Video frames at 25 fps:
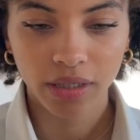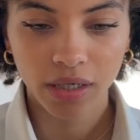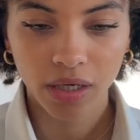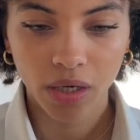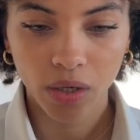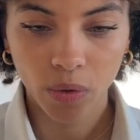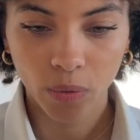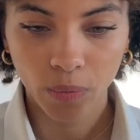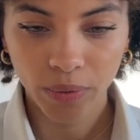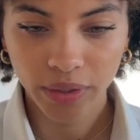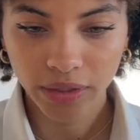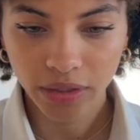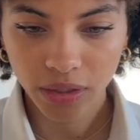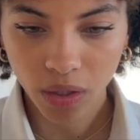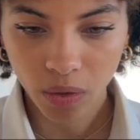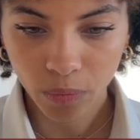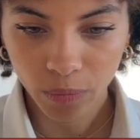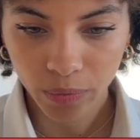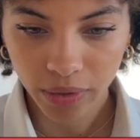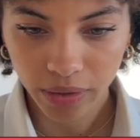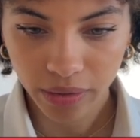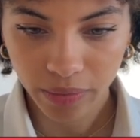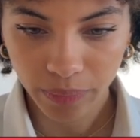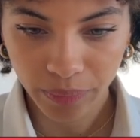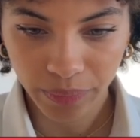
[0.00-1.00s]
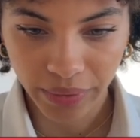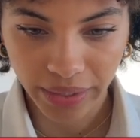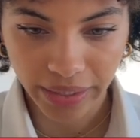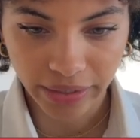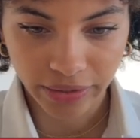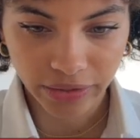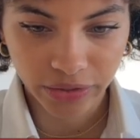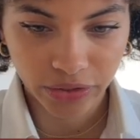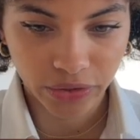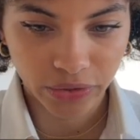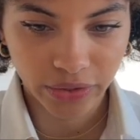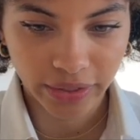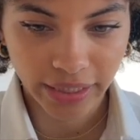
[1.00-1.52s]
A window will
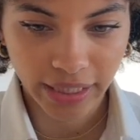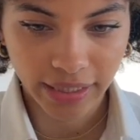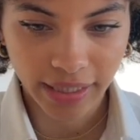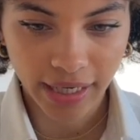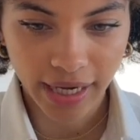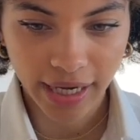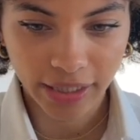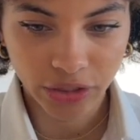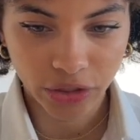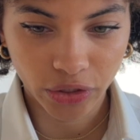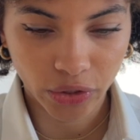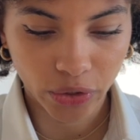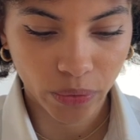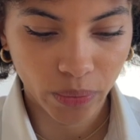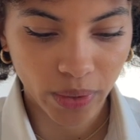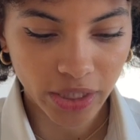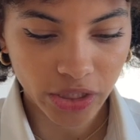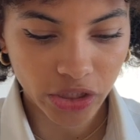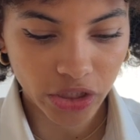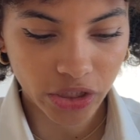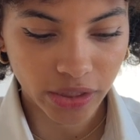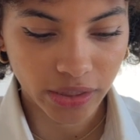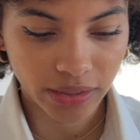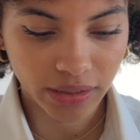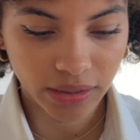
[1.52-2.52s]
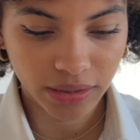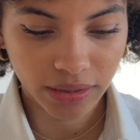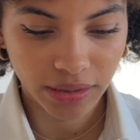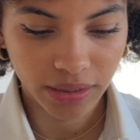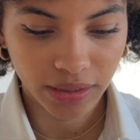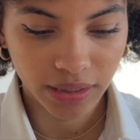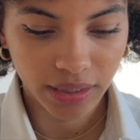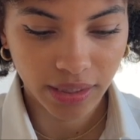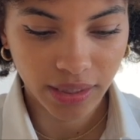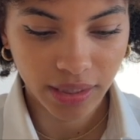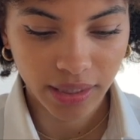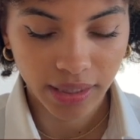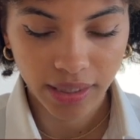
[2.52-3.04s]
appear so you can add your question
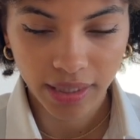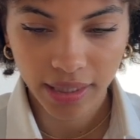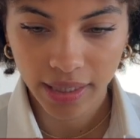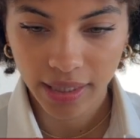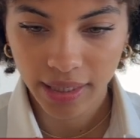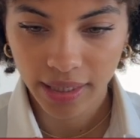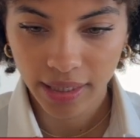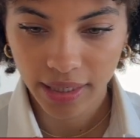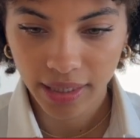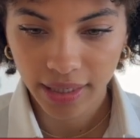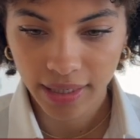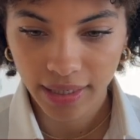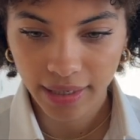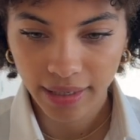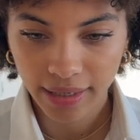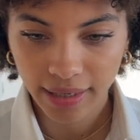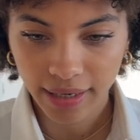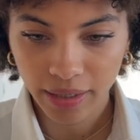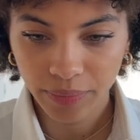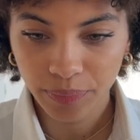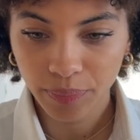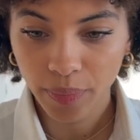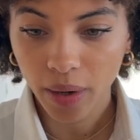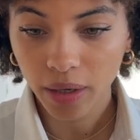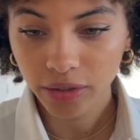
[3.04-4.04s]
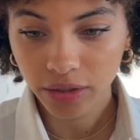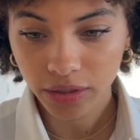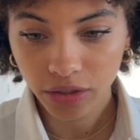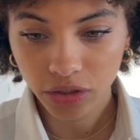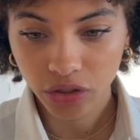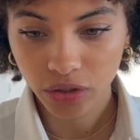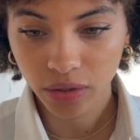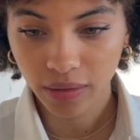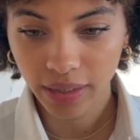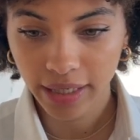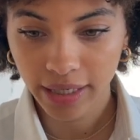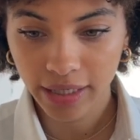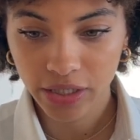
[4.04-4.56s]
and
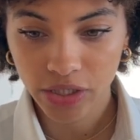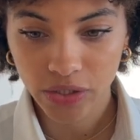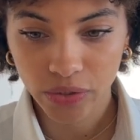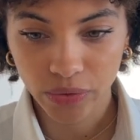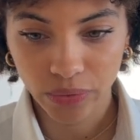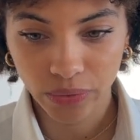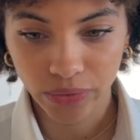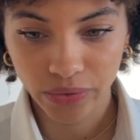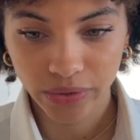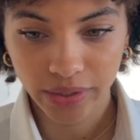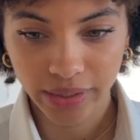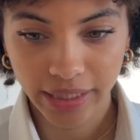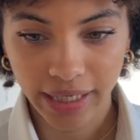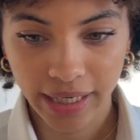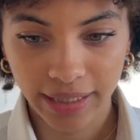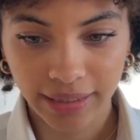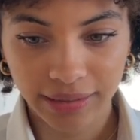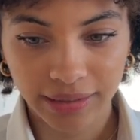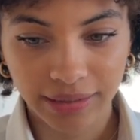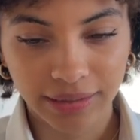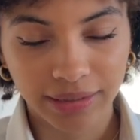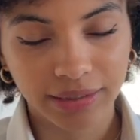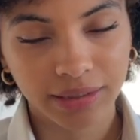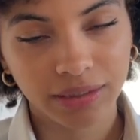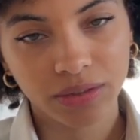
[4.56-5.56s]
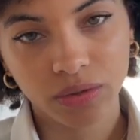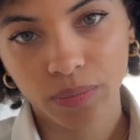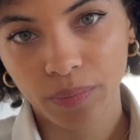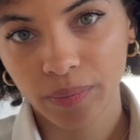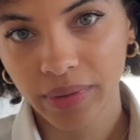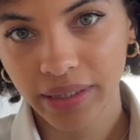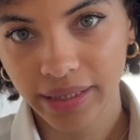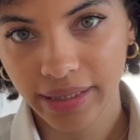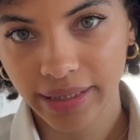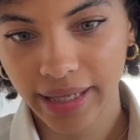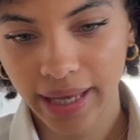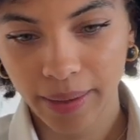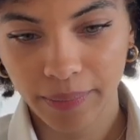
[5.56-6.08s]
potential answers and
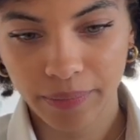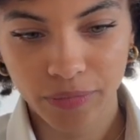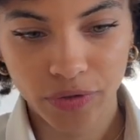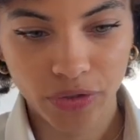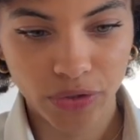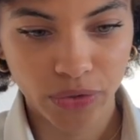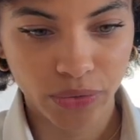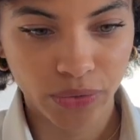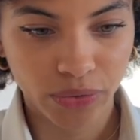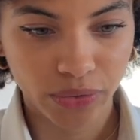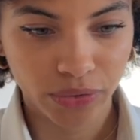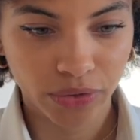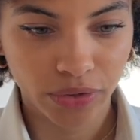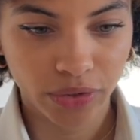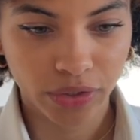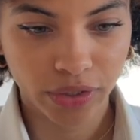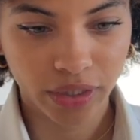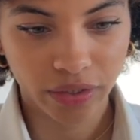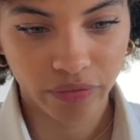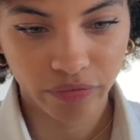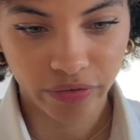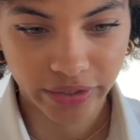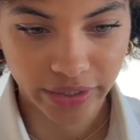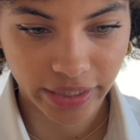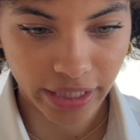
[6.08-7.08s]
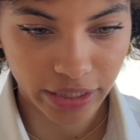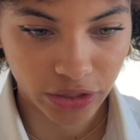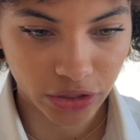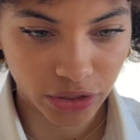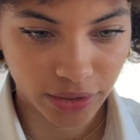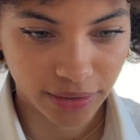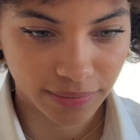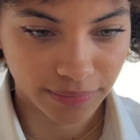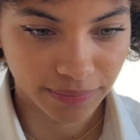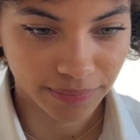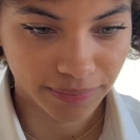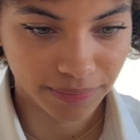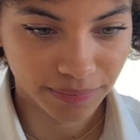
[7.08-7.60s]
submit them to the
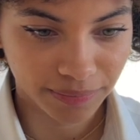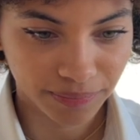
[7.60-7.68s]
conversation.